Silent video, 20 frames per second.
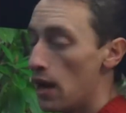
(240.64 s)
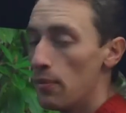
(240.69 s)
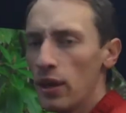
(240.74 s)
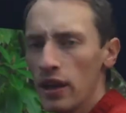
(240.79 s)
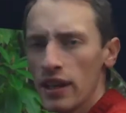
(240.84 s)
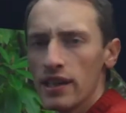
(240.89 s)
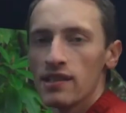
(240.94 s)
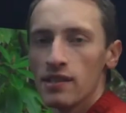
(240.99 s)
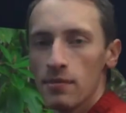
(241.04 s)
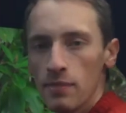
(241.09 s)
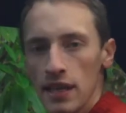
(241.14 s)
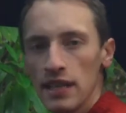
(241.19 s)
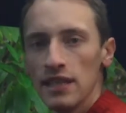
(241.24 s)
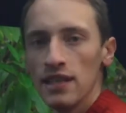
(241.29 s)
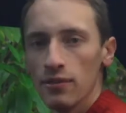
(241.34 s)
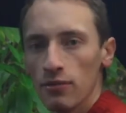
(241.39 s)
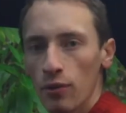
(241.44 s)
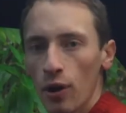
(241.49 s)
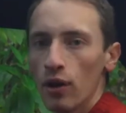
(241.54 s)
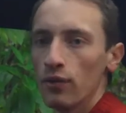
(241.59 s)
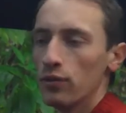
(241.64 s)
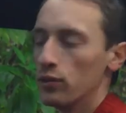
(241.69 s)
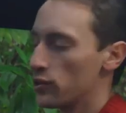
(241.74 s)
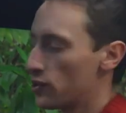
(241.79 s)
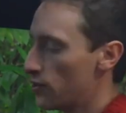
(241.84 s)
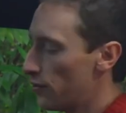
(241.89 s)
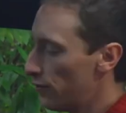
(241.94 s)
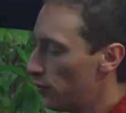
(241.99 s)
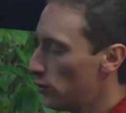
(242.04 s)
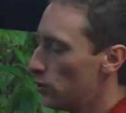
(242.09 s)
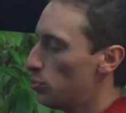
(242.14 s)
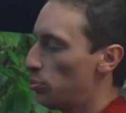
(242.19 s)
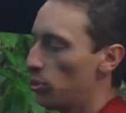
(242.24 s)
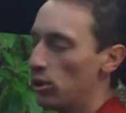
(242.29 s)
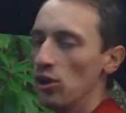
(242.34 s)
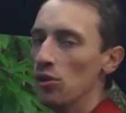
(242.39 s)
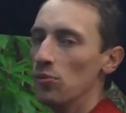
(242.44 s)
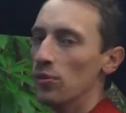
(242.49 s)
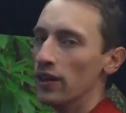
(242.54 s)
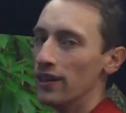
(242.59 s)
Among its immediate rivals, the Ford
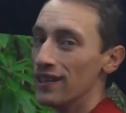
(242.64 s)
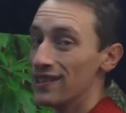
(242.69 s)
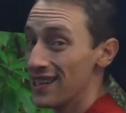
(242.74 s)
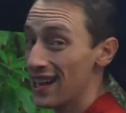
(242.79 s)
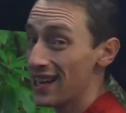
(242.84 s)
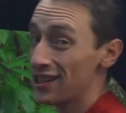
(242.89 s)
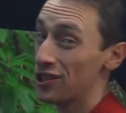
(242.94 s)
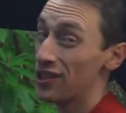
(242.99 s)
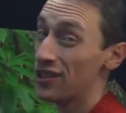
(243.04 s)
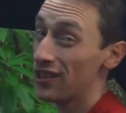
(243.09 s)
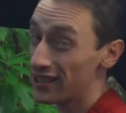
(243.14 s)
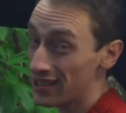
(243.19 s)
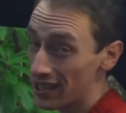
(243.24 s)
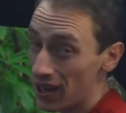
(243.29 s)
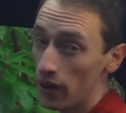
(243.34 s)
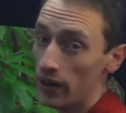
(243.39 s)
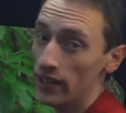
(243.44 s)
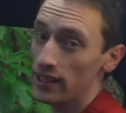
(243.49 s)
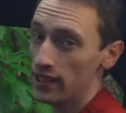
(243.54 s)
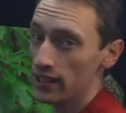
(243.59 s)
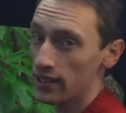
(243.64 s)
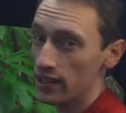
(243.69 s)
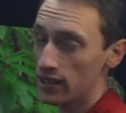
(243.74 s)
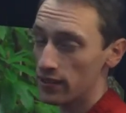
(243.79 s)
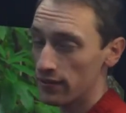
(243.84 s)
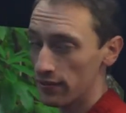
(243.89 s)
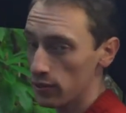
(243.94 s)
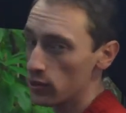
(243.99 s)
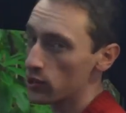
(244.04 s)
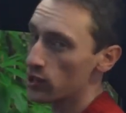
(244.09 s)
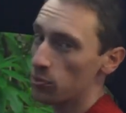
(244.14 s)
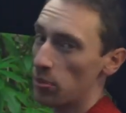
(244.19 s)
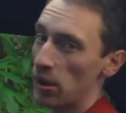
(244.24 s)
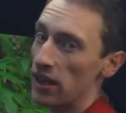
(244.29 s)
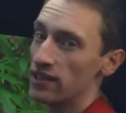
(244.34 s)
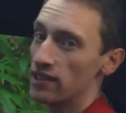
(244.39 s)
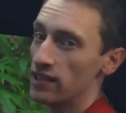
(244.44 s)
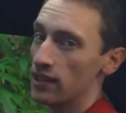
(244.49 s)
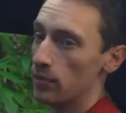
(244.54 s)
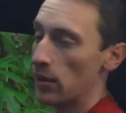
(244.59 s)
Puma is actually the tightest for
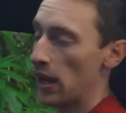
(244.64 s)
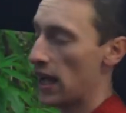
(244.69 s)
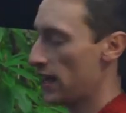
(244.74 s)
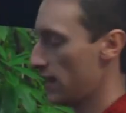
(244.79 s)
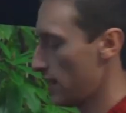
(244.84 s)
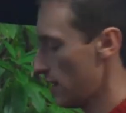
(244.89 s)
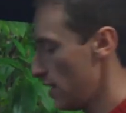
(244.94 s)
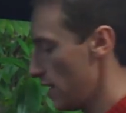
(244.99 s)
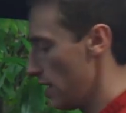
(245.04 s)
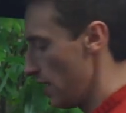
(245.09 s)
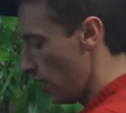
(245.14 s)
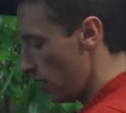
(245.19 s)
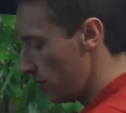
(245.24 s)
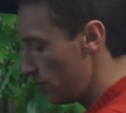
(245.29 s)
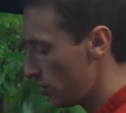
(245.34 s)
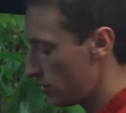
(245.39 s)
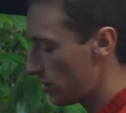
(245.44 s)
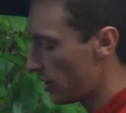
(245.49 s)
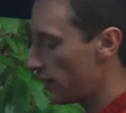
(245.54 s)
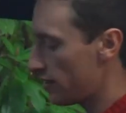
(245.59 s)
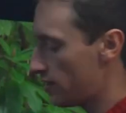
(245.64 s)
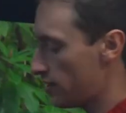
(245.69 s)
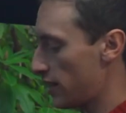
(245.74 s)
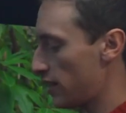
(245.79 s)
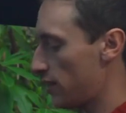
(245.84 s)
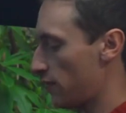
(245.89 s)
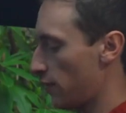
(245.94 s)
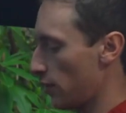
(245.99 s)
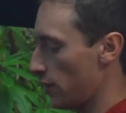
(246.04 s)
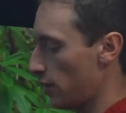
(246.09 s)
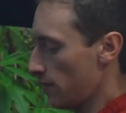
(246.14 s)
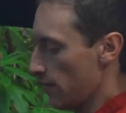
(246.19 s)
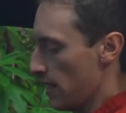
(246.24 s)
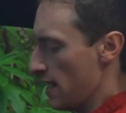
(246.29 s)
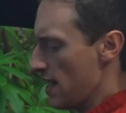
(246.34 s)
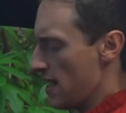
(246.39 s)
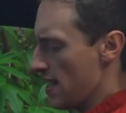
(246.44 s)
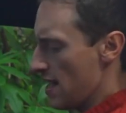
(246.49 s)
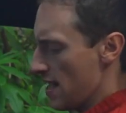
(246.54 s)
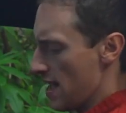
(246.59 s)
space in the back. I'm just under 6 foot
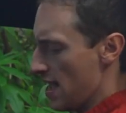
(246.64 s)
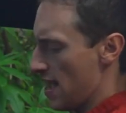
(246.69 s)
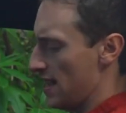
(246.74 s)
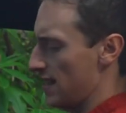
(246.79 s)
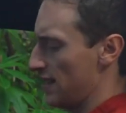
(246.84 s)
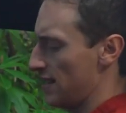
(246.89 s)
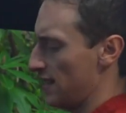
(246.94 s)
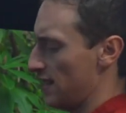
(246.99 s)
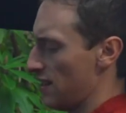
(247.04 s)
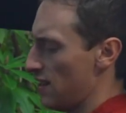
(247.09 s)
and